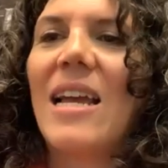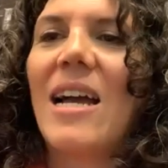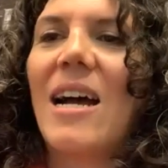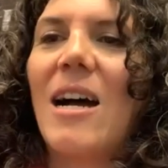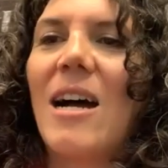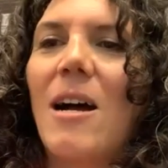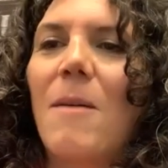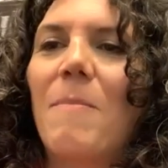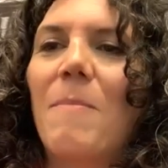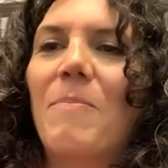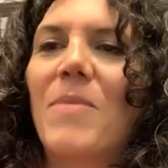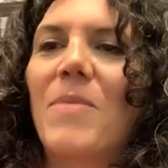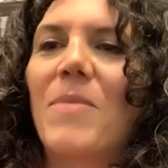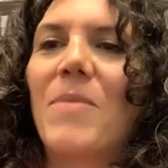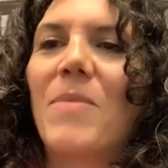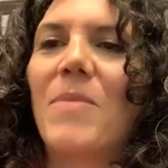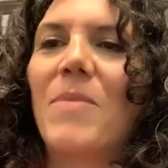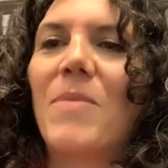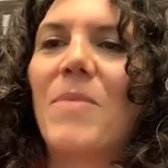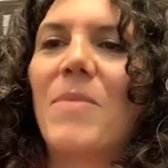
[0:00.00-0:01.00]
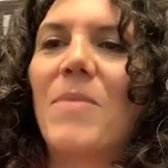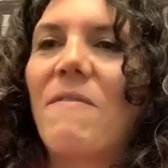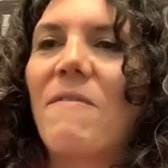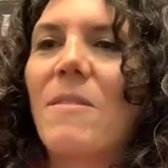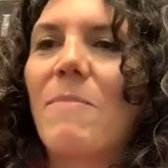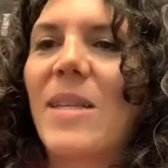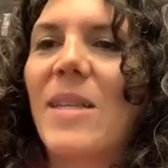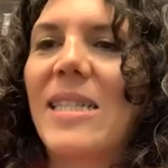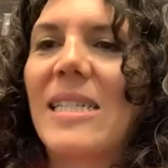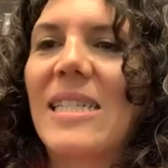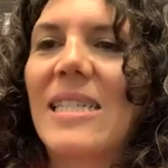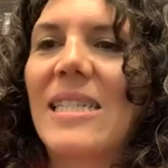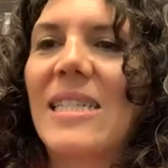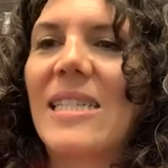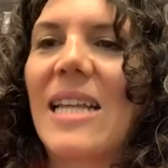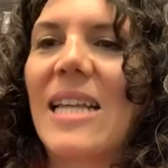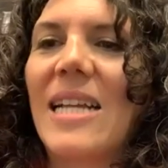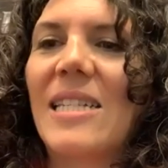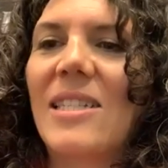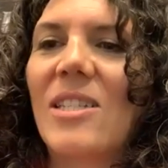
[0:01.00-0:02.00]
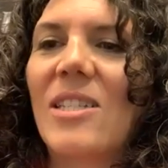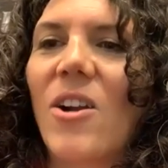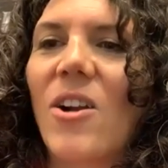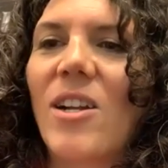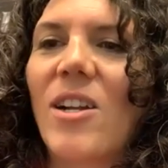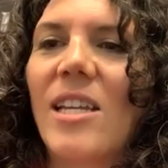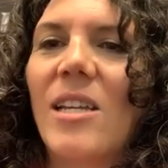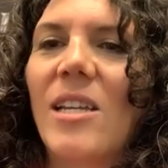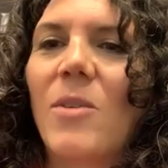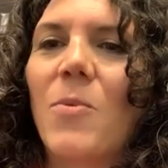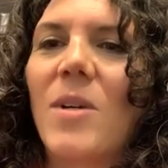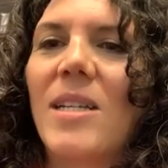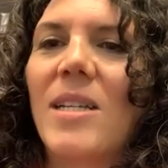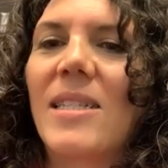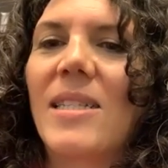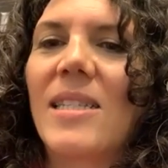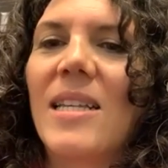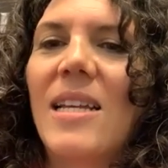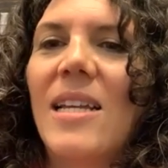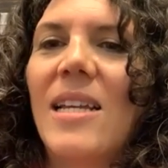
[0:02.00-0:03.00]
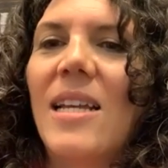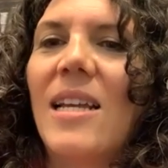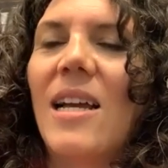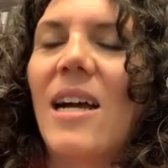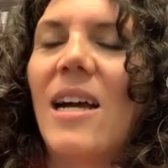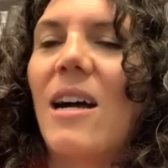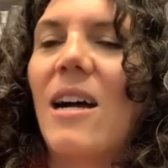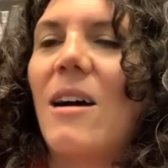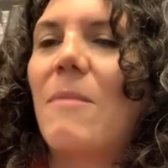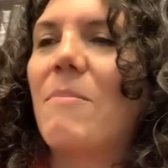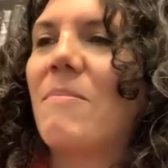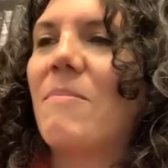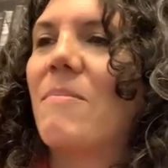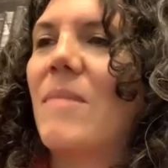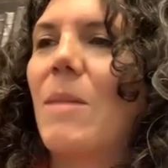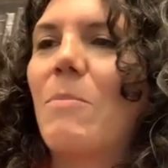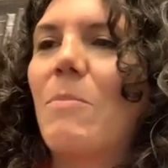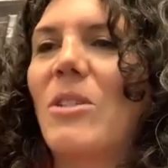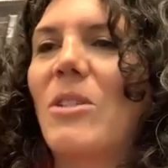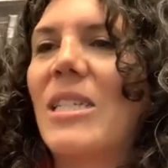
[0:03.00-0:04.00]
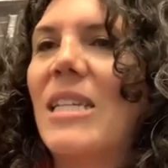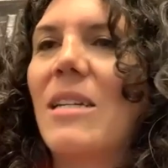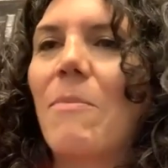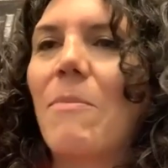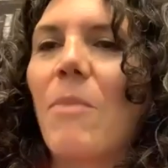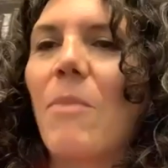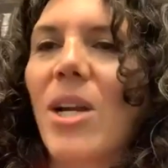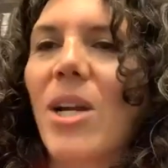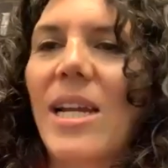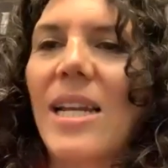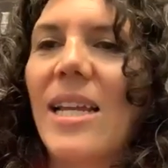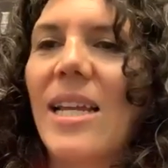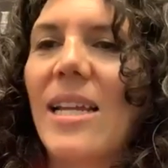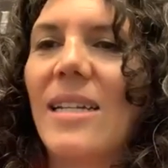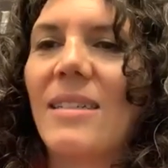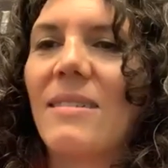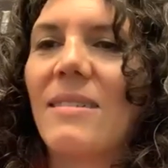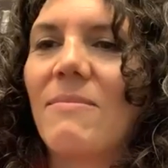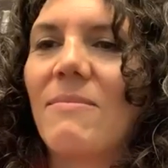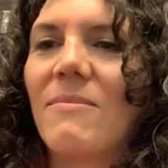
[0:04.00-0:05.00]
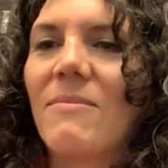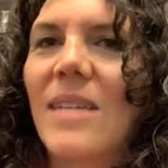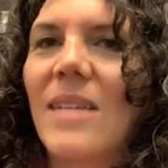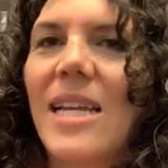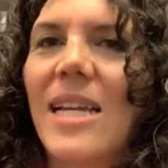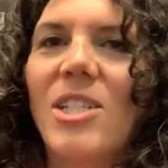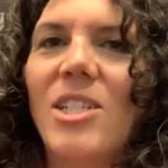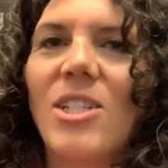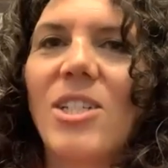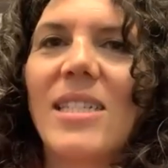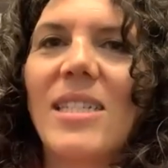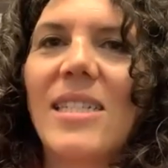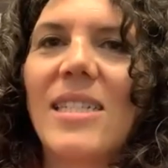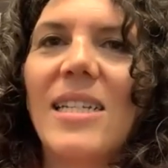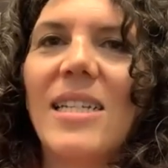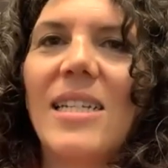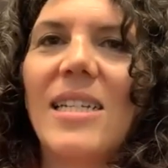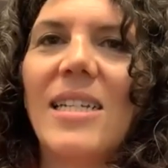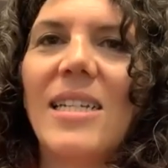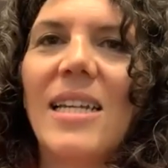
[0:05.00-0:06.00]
You know, one of the businesses I started was a boutique marketing agency.